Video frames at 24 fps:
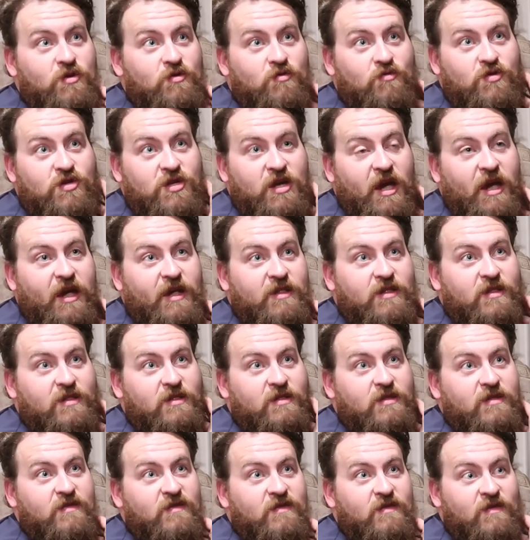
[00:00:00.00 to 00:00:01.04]
You
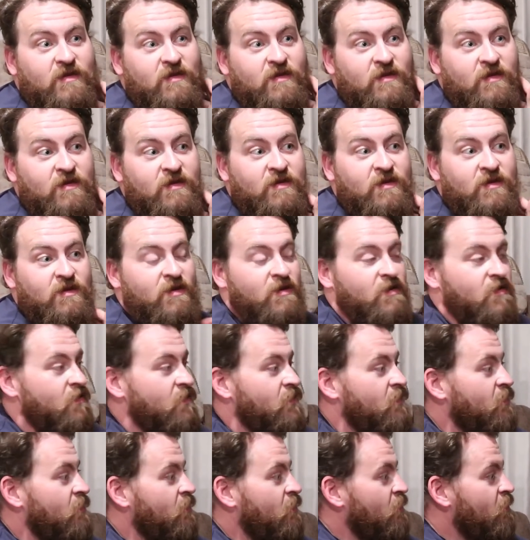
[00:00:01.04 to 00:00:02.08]
just
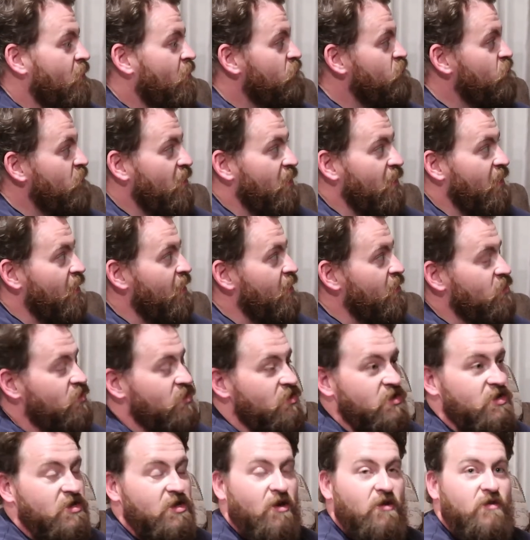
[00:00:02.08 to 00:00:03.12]
make sure it goes. It
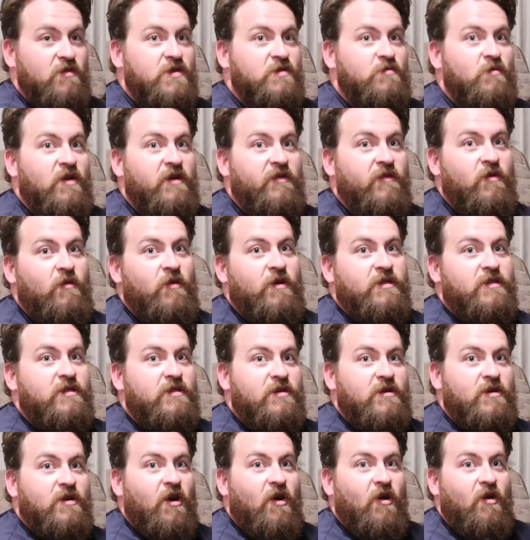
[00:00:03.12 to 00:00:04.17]
just goes wherever it
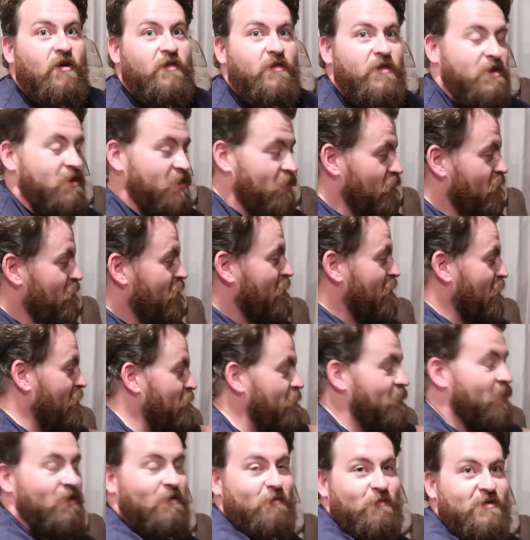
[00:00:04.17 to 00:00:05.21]
wants to go, and then you sit
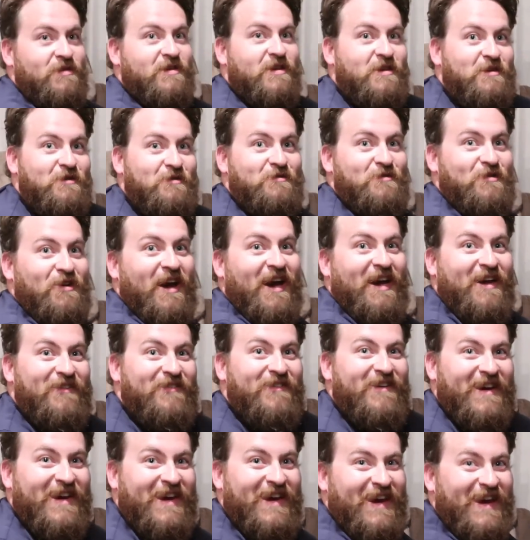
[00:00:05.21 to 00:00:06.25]
up here and pretend you're
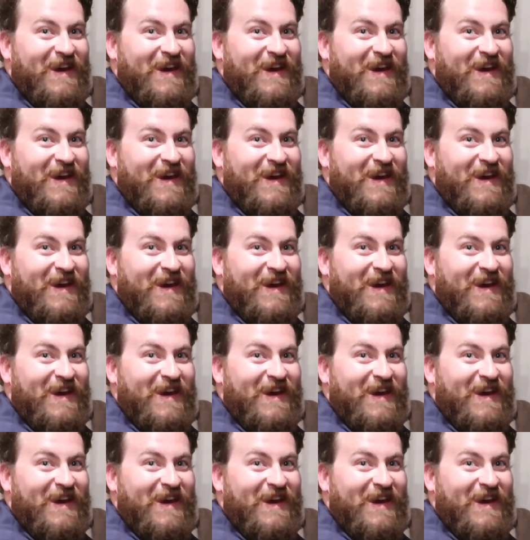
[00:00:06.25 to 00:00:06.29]
driving.